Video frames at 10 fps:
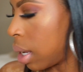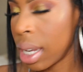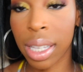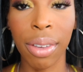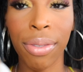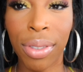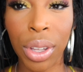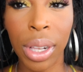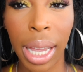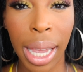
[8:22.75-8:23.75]
because I
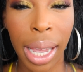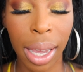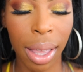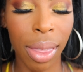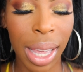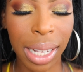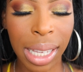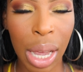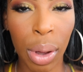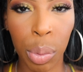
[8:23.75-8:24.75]
feel like that's
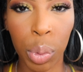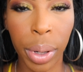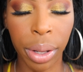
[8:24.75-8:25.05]
how I would wear